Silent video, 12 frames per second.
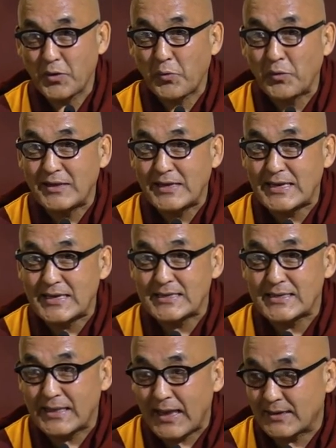with
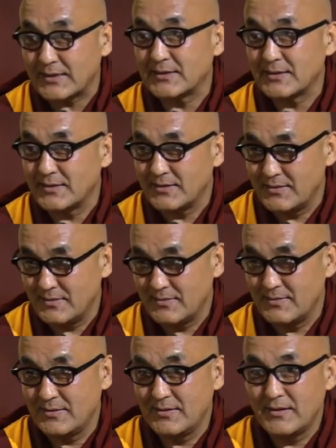his that
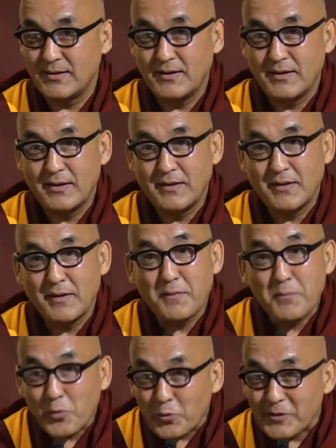
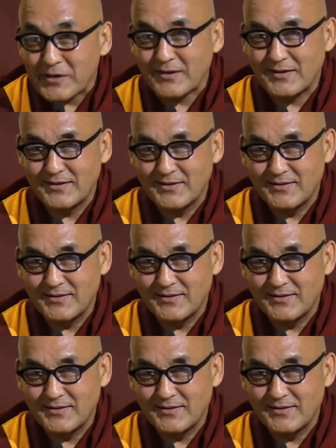body.